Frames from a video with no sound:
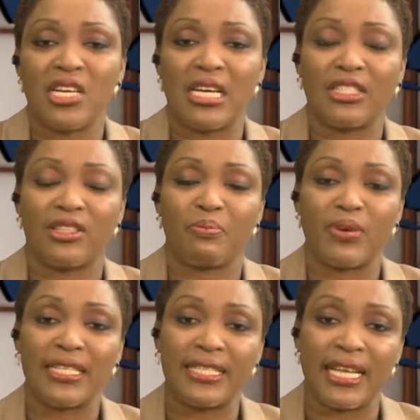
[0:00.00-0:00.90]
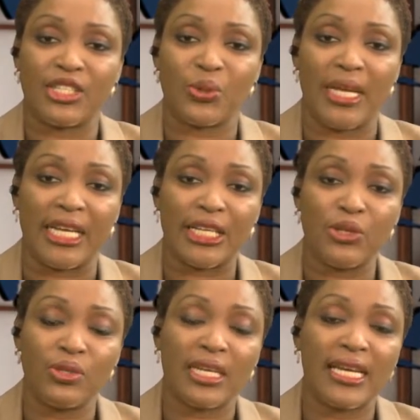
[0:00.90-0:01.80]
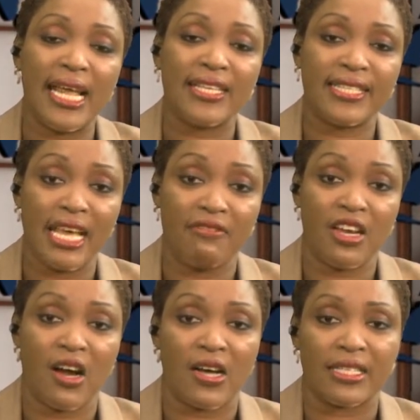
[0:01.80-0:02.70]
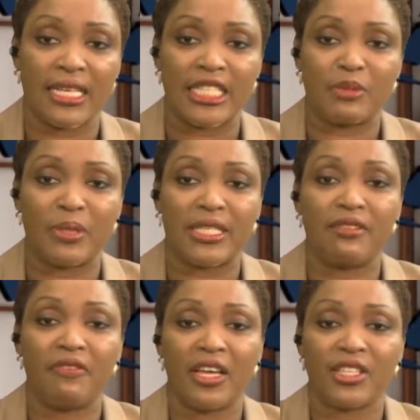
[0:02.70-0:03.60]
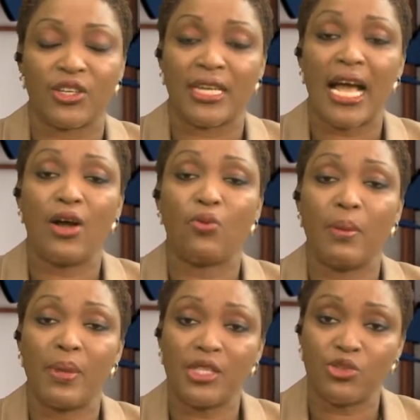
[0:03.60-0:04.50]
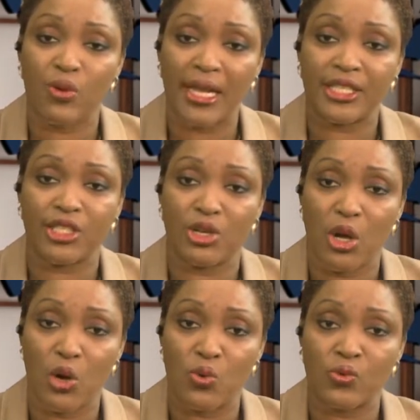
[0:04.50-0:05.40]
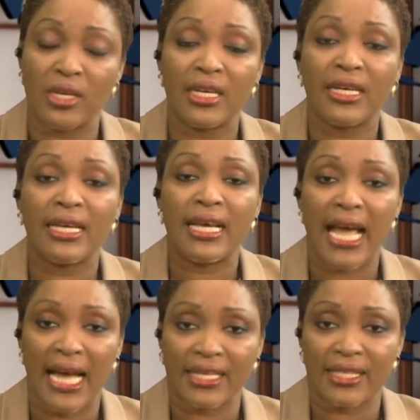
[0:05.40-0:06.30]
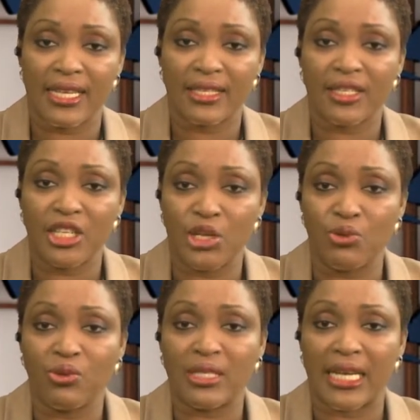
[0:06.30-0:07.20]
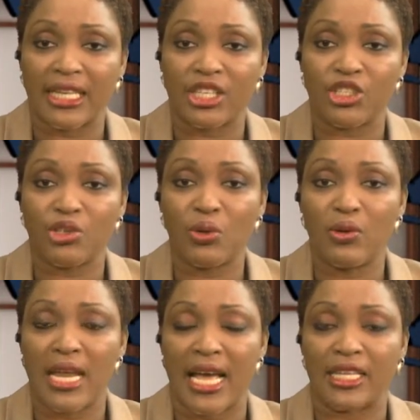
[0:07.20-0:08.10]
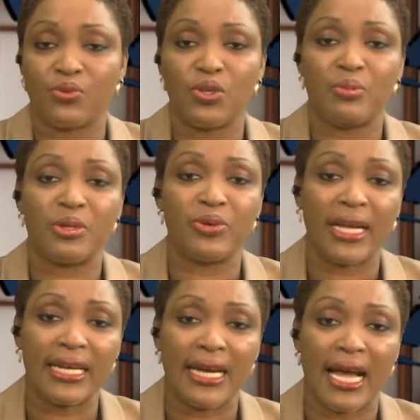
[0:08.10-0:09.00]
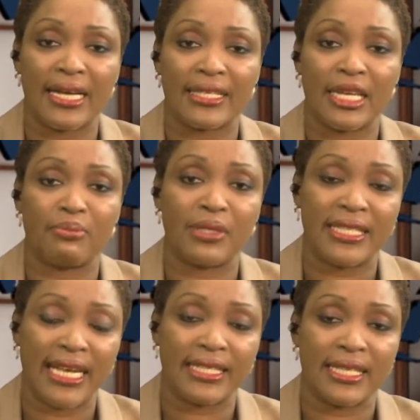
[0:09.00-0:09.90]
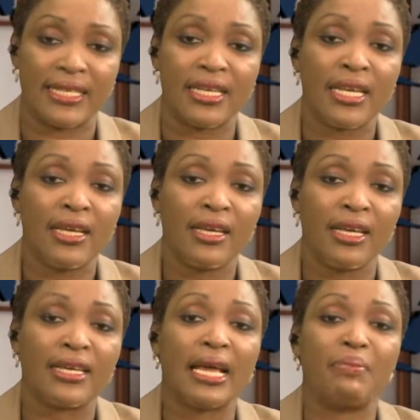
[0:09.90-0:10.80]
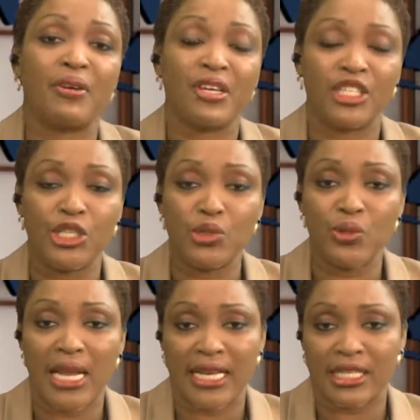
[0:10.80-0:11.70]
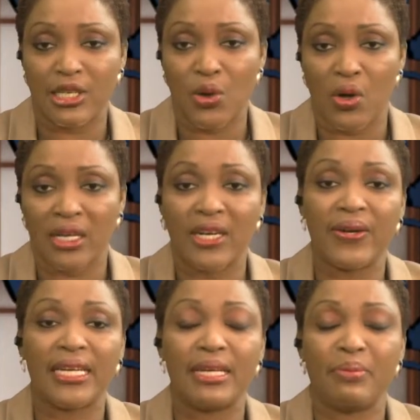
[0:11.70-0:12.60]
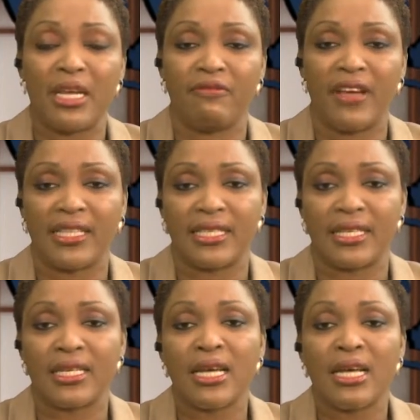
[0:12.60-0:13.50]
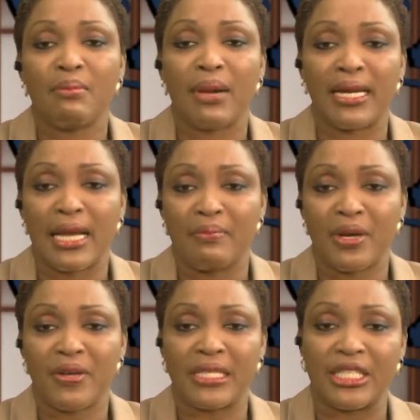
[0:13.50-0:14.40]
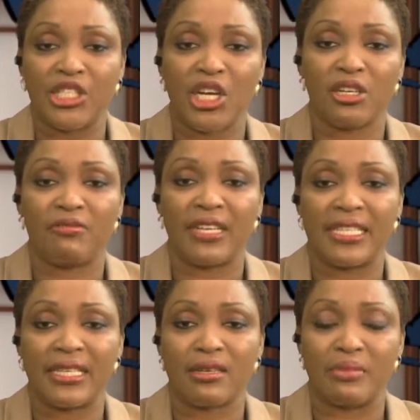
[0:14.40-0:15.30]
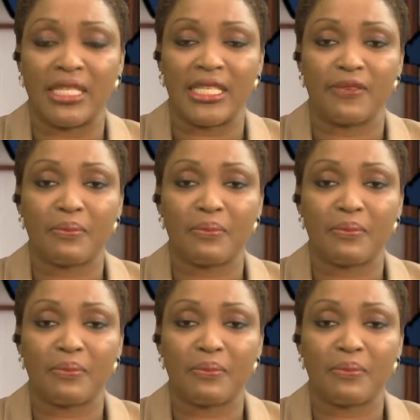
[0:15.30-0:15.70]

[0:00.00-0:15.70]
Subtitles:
urged the president to include clear safeguards and specifics on how women's rights to own, access, use, and control land would be recognized and protected in Liberia's new land law currently being vetted by Liberia's Internal Vetting Committee.